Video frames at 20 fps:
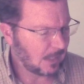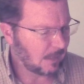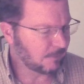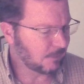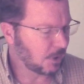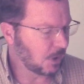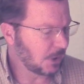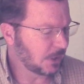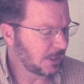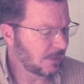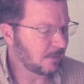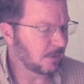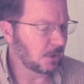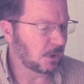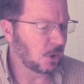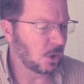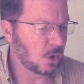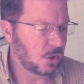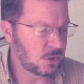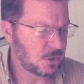I've gone
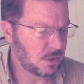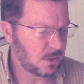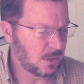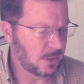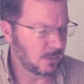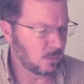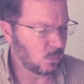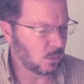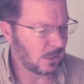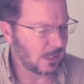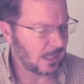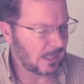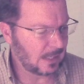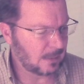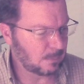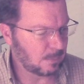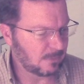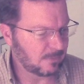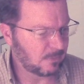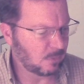even larger than what I
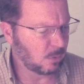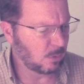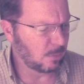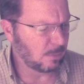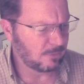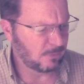had before.